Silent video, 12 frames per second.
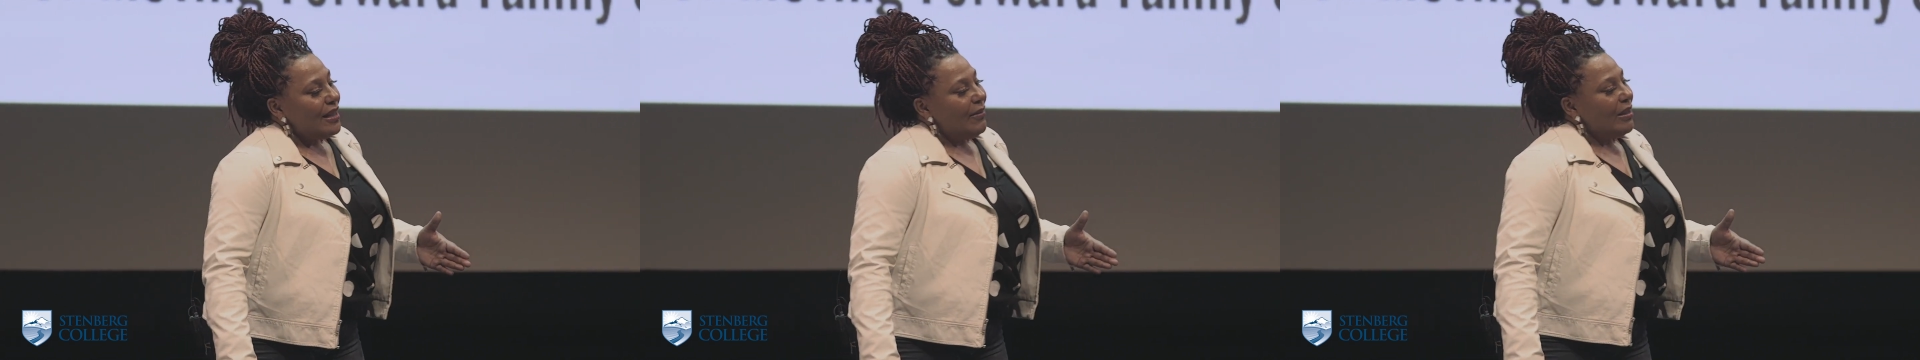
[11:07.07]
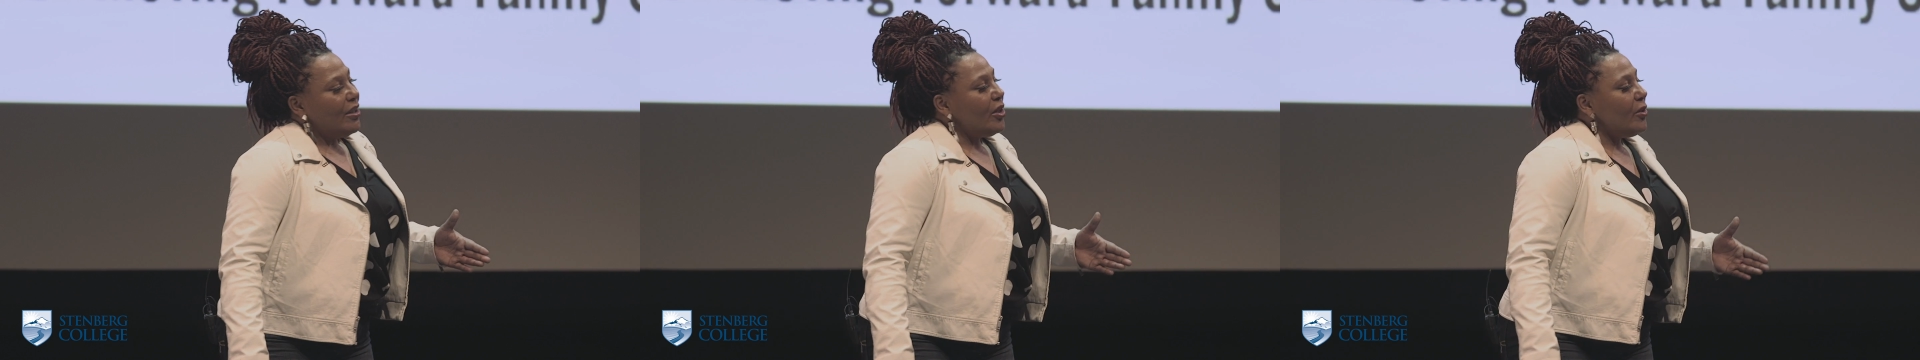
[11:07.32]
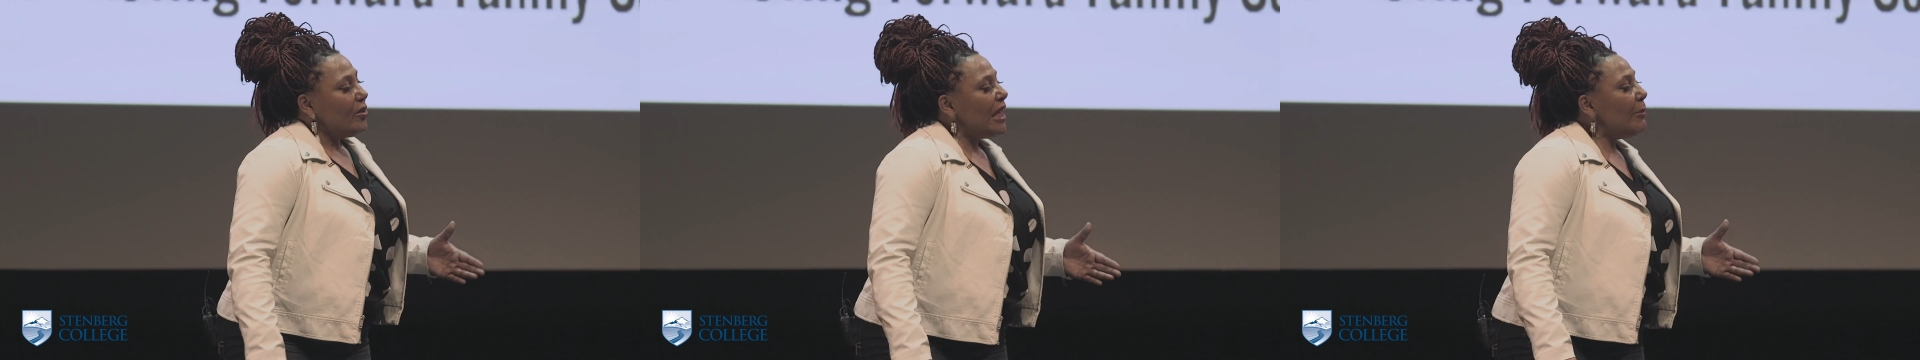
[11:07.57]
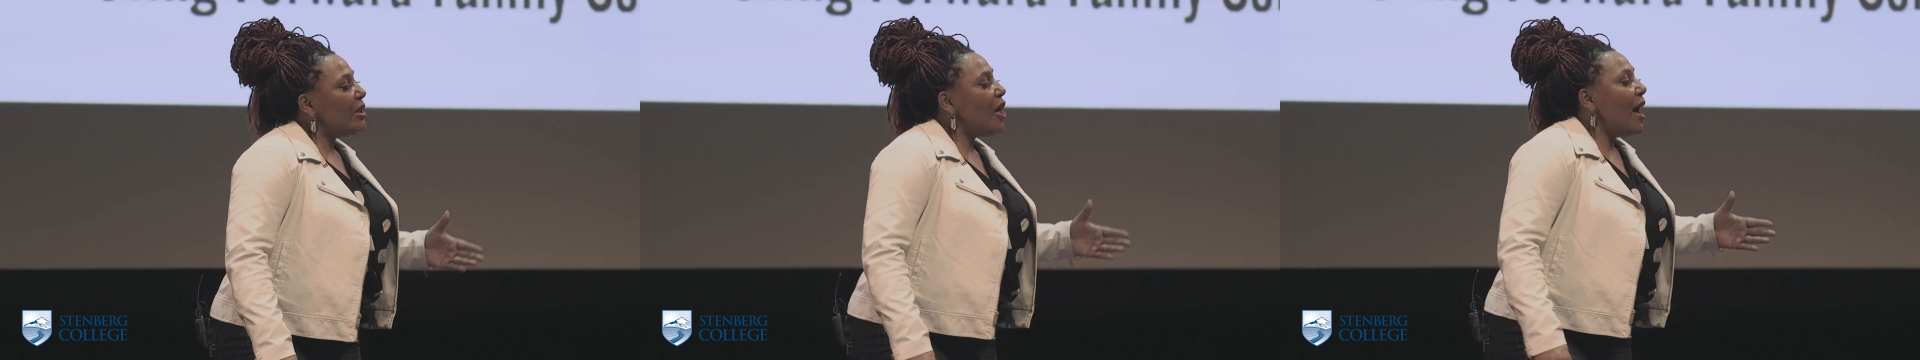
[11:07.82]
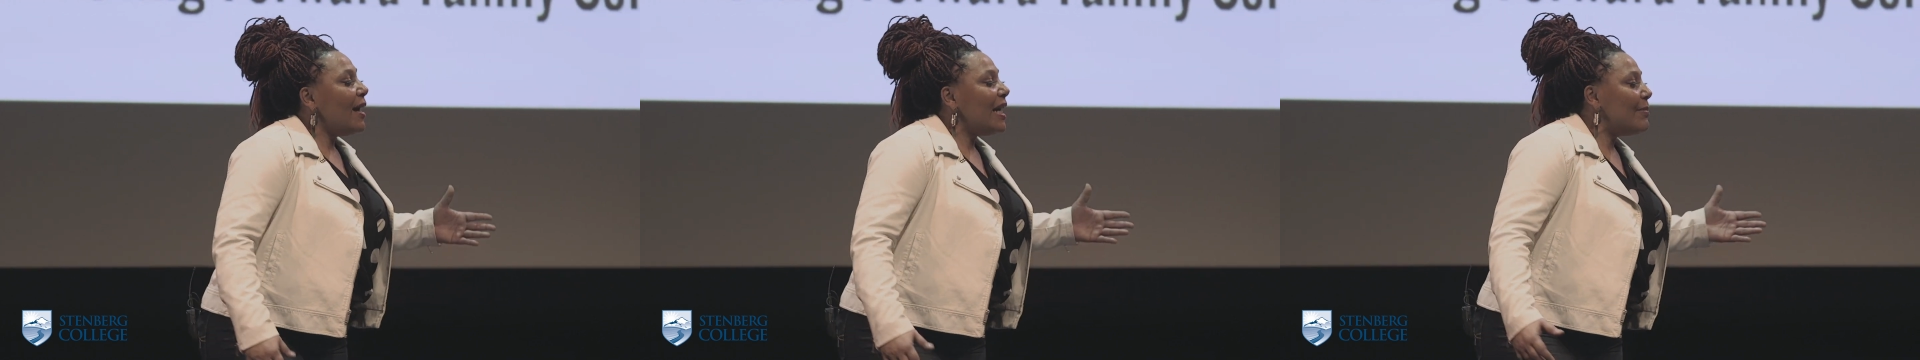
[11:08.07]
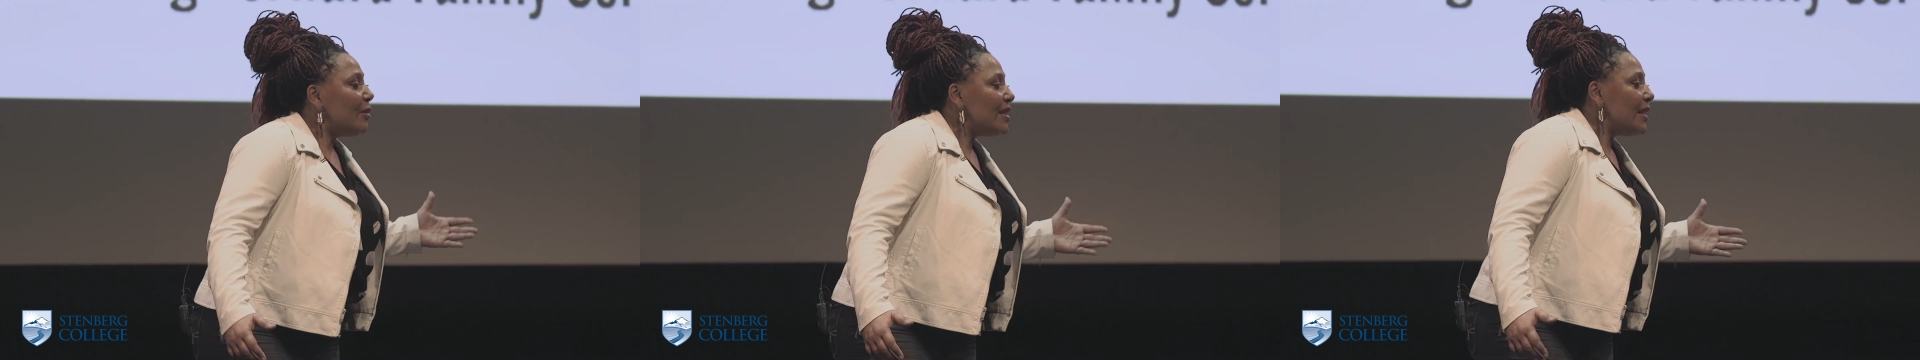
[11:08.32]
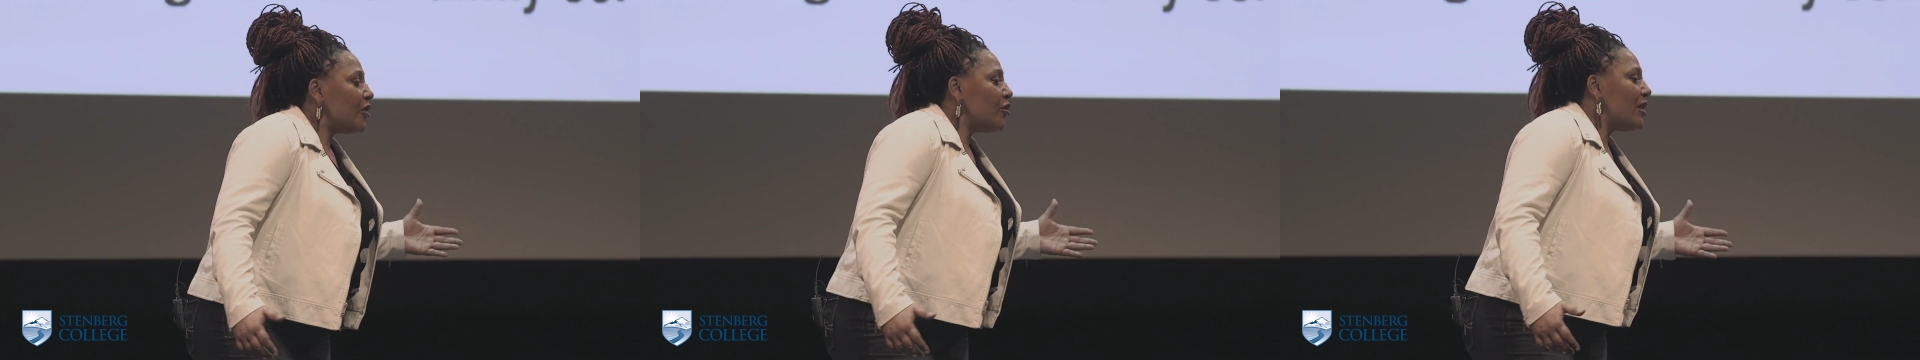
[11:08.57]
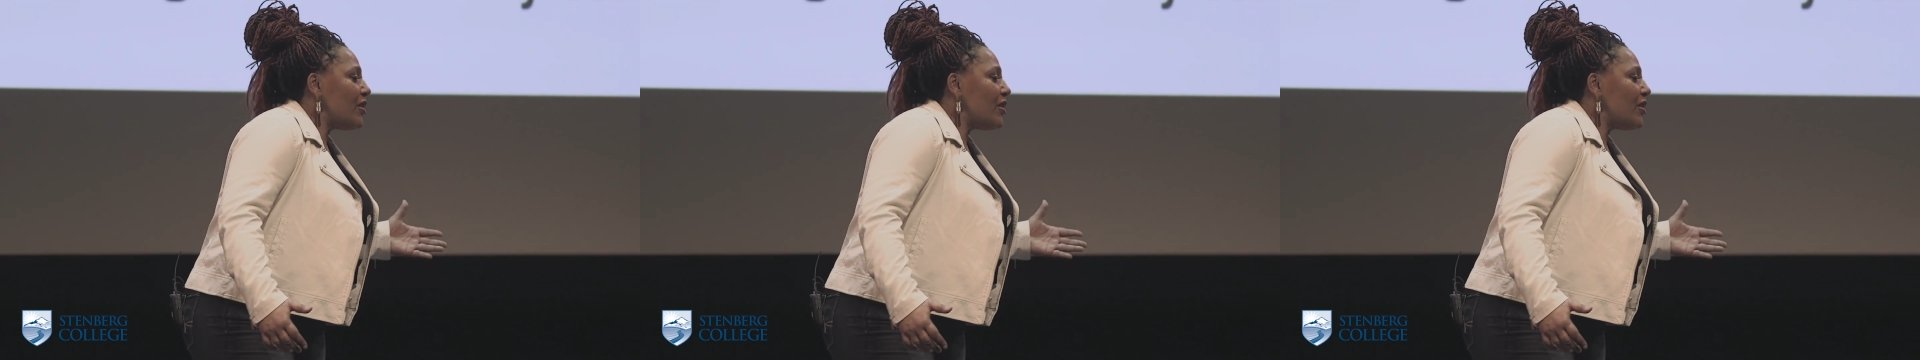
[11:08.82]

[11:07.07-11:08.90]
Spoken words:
giving the news, he would talk about sexual